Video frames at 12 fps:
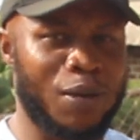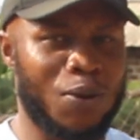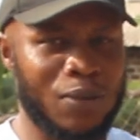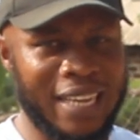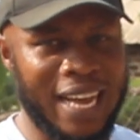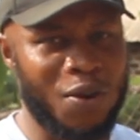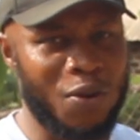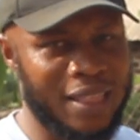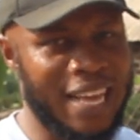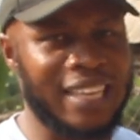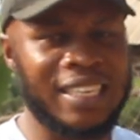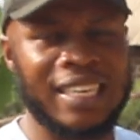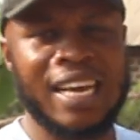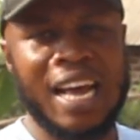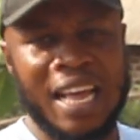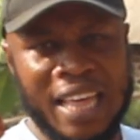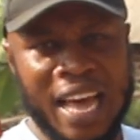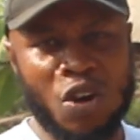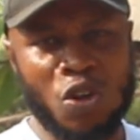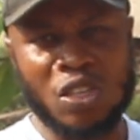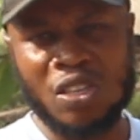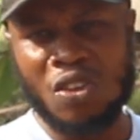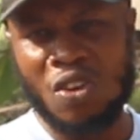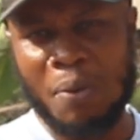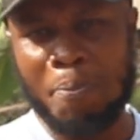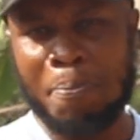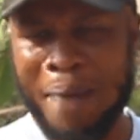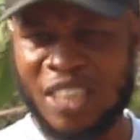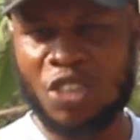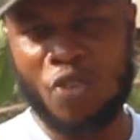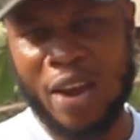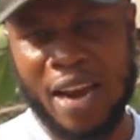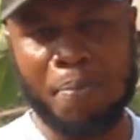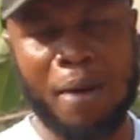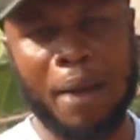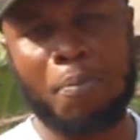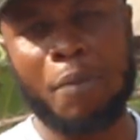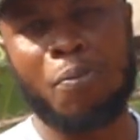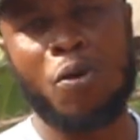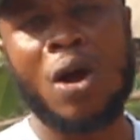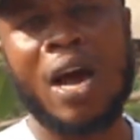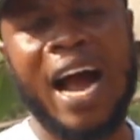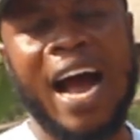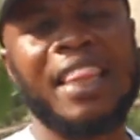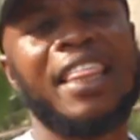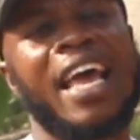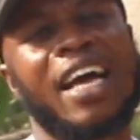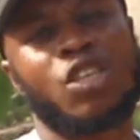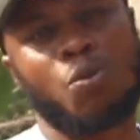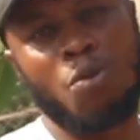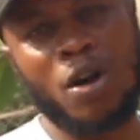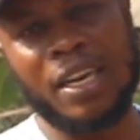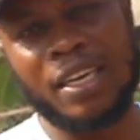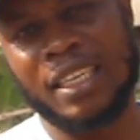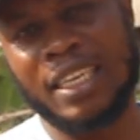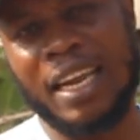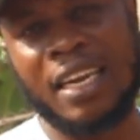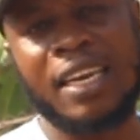because they are not much reared by people, and they are small in size,